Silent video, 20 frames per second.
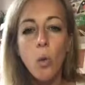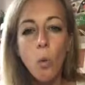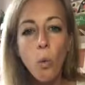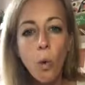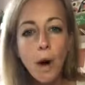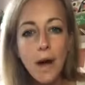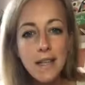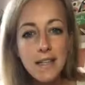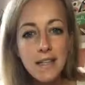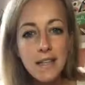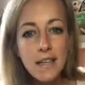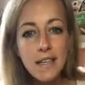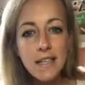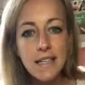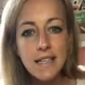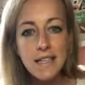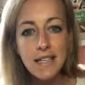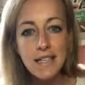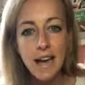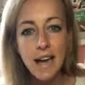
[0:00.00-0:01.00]
what's going to
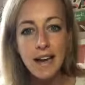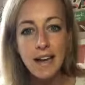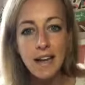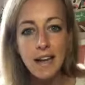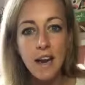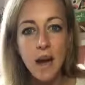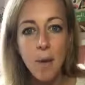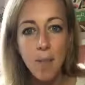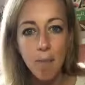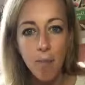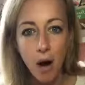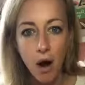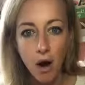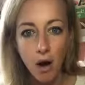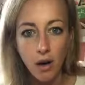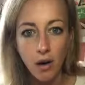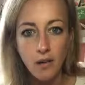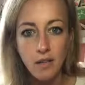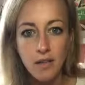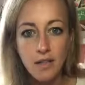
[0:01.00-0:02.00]
set it
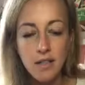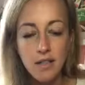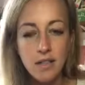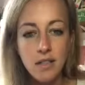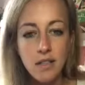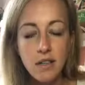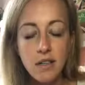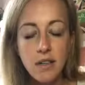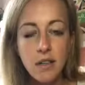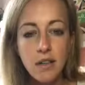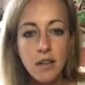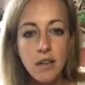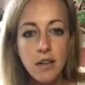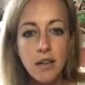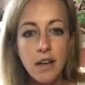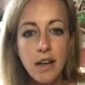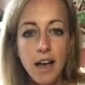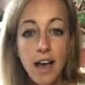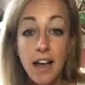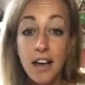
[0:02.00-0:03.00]
apart?
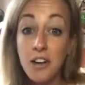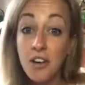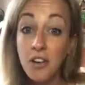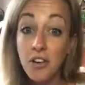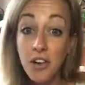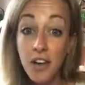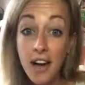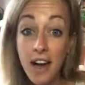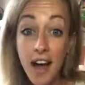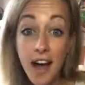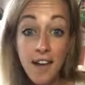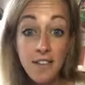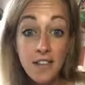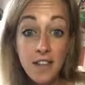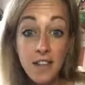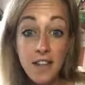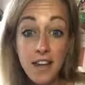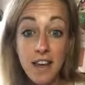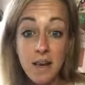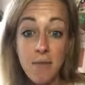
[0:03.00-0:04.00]
And you're going to have
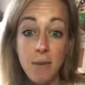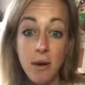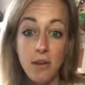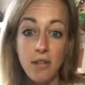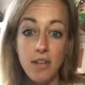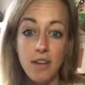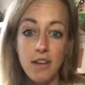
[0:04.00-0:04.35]
to think about